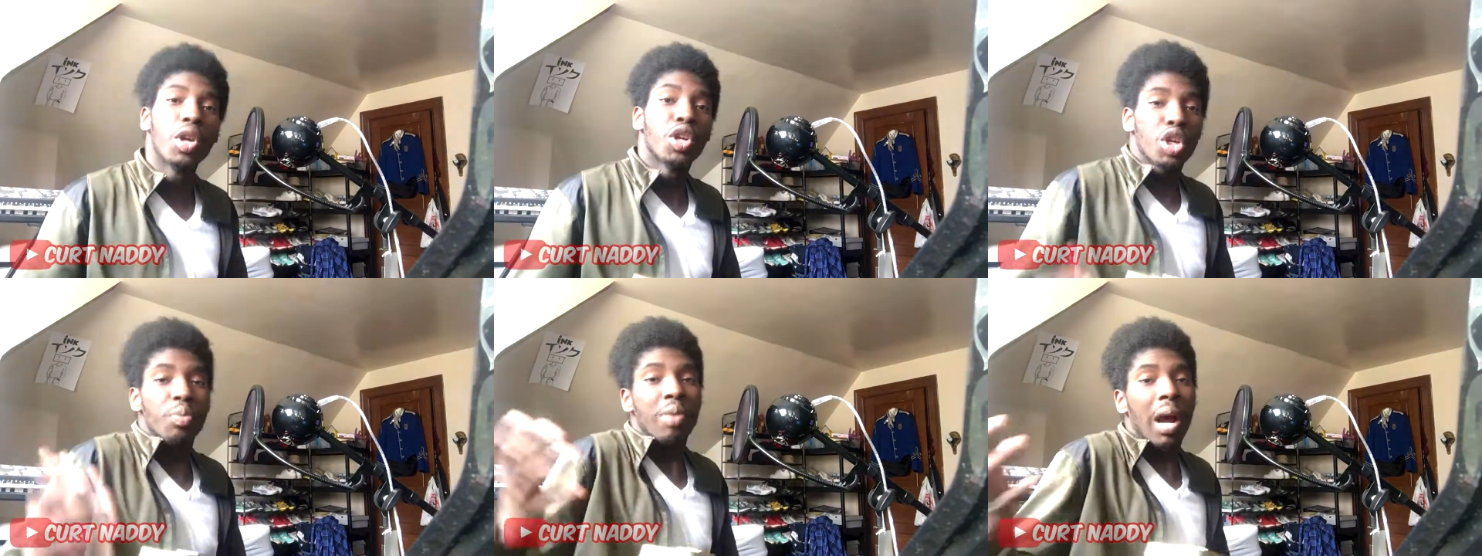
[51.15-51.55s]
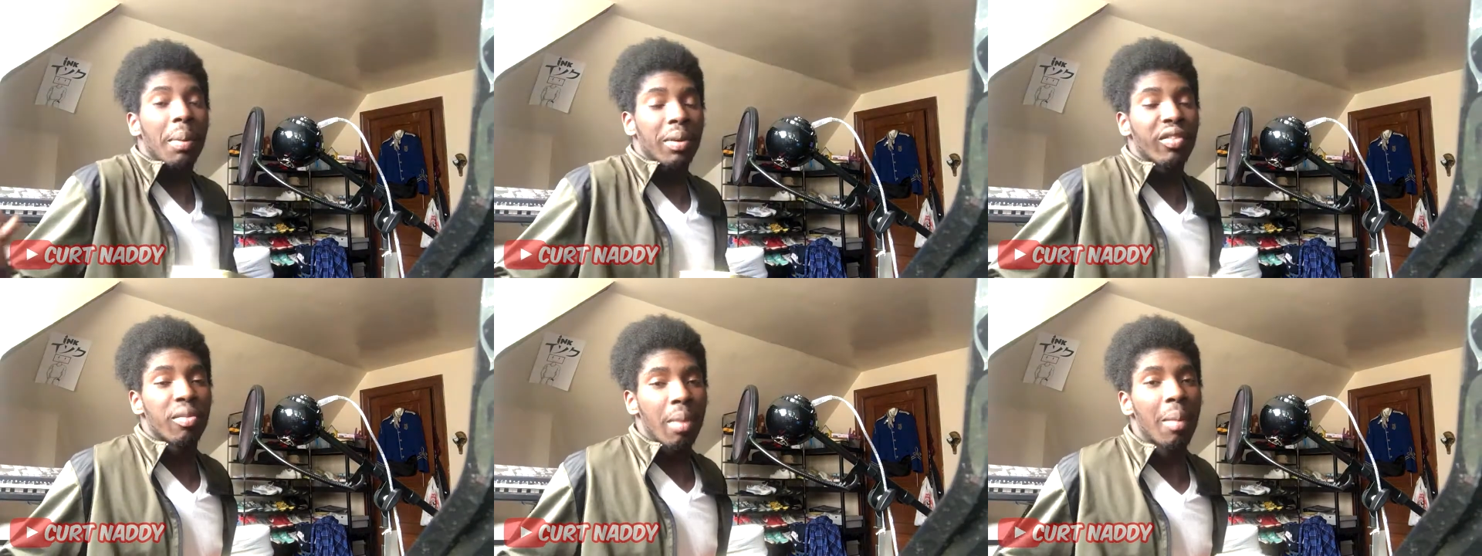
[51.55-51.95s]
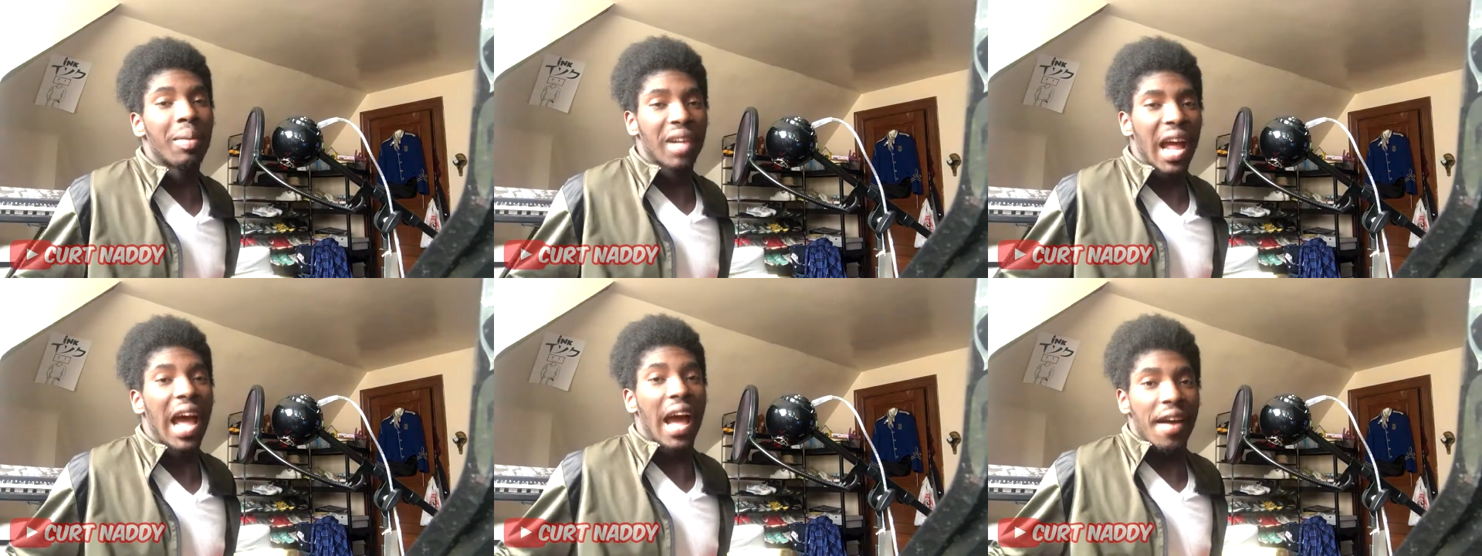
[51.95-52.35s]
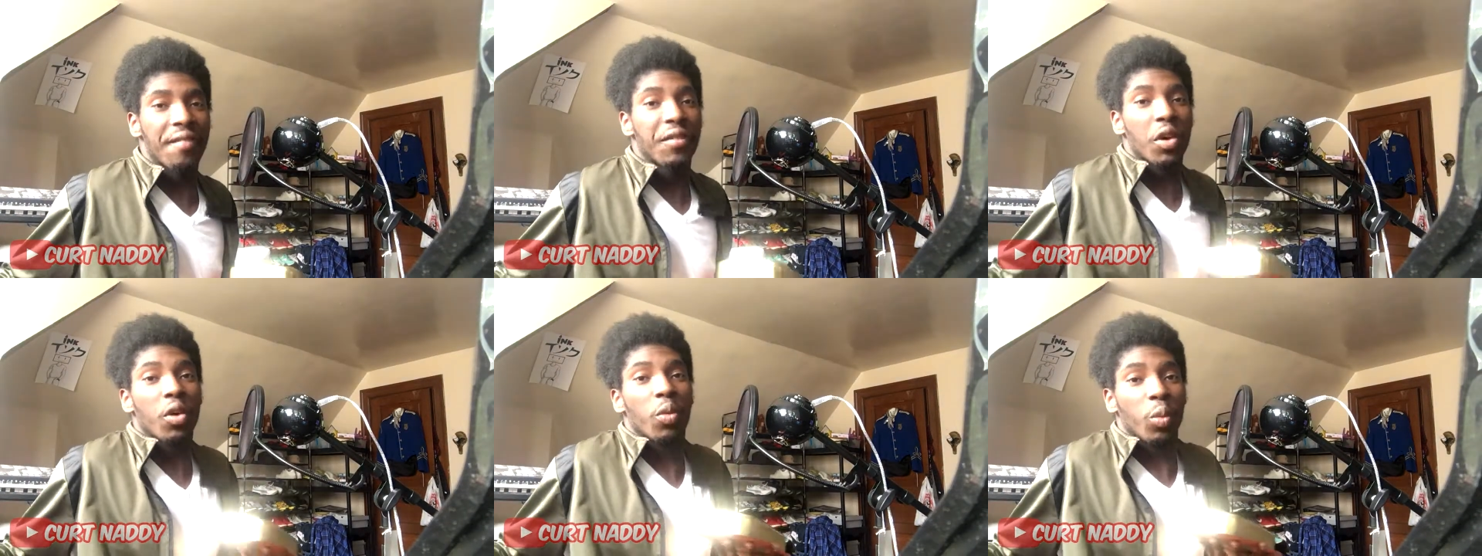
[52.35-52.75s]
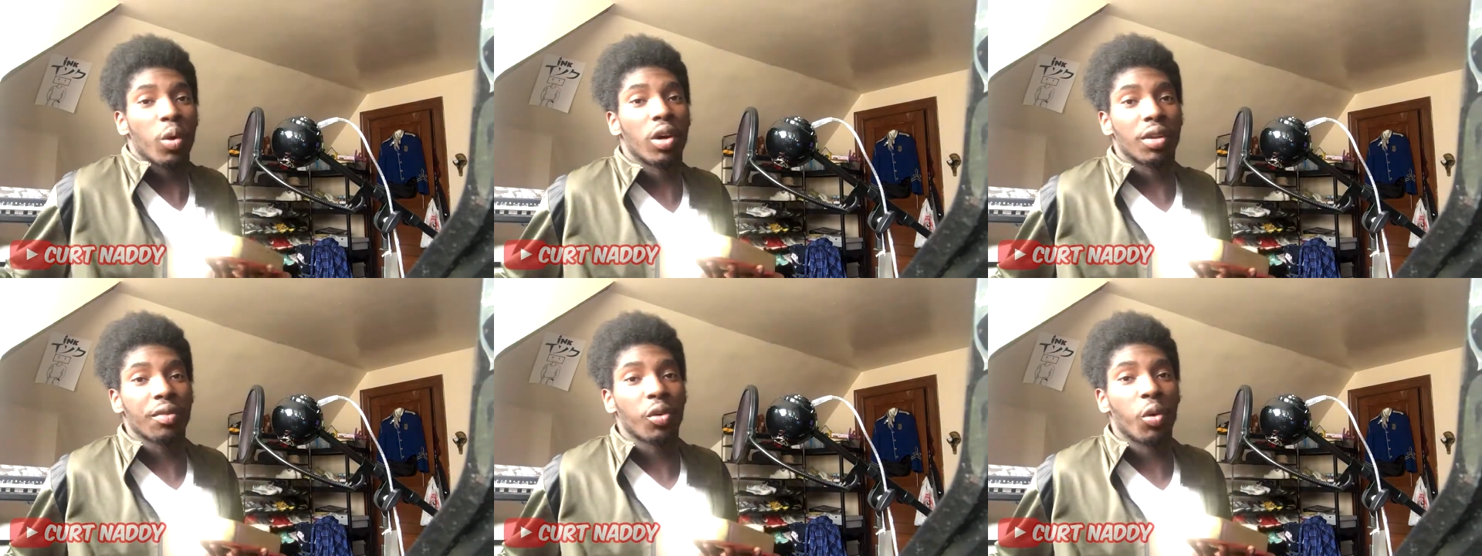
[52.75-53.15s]
You probably remember the iPhone
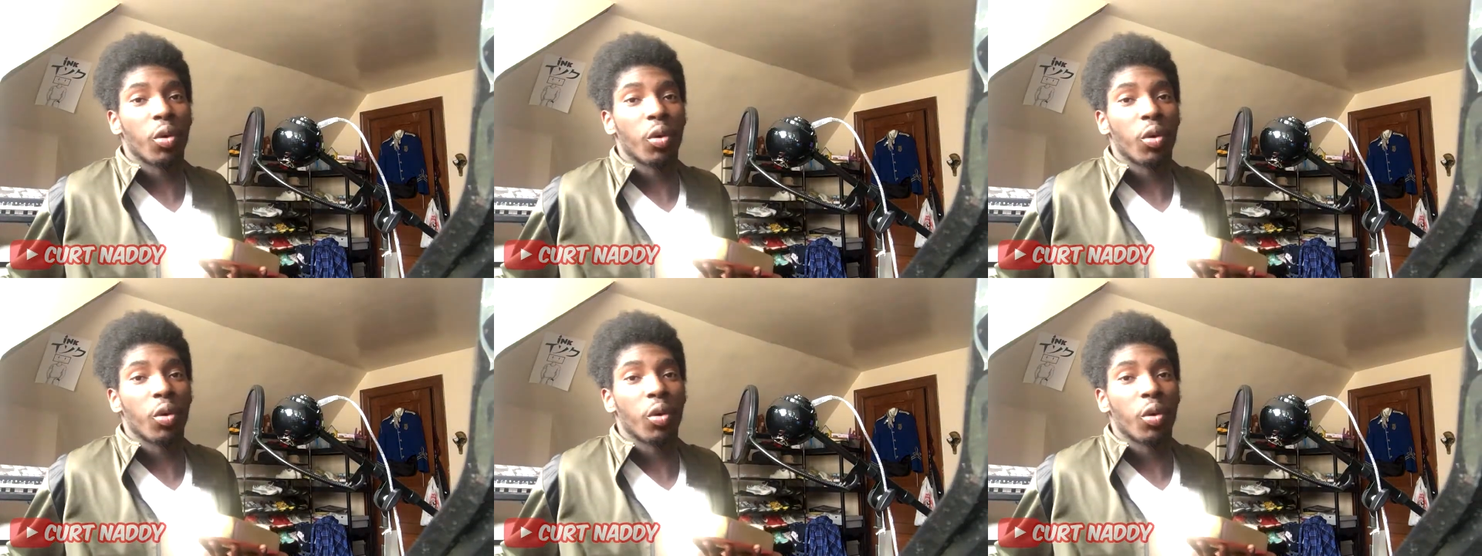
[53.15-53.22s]
wood, of